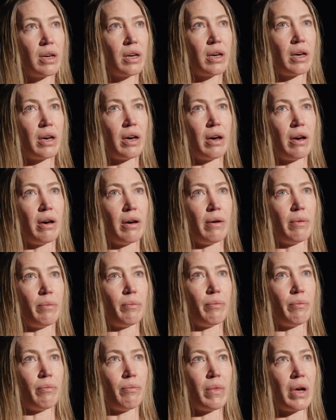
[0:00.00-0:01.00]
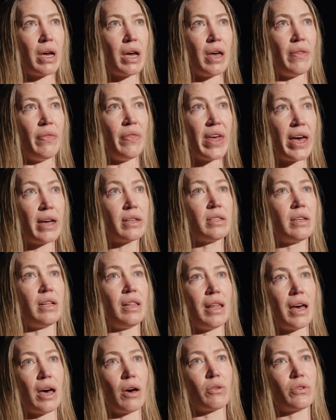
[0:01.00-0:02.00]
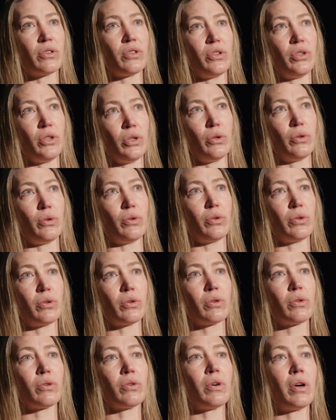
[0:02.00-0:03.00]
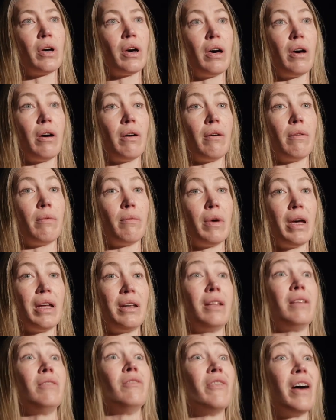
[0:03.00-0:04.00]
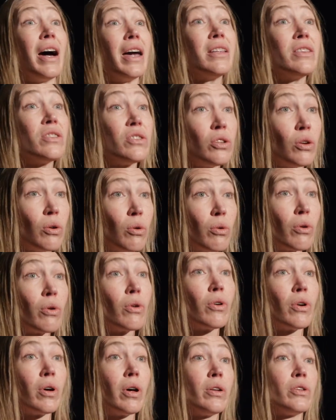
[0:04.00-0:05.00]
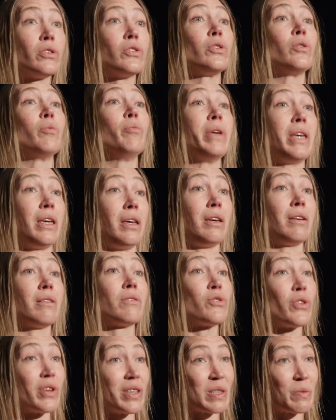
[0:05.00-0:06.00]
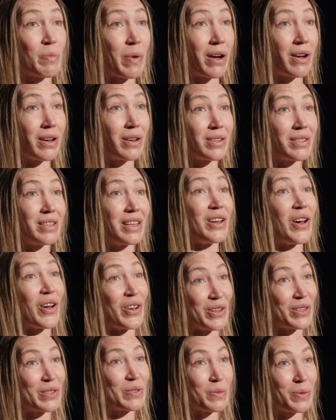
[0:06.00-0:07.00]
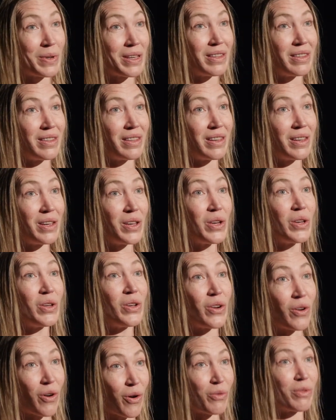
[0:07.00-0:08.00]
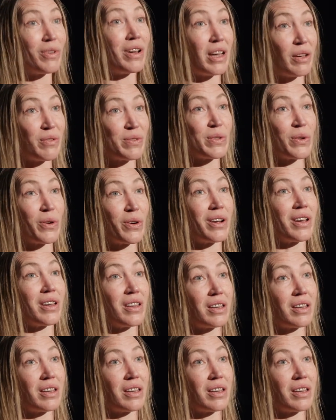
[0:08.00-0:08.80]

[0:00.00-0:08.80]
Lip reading: And that allows you and invites you to be transparent and honest with your own life story.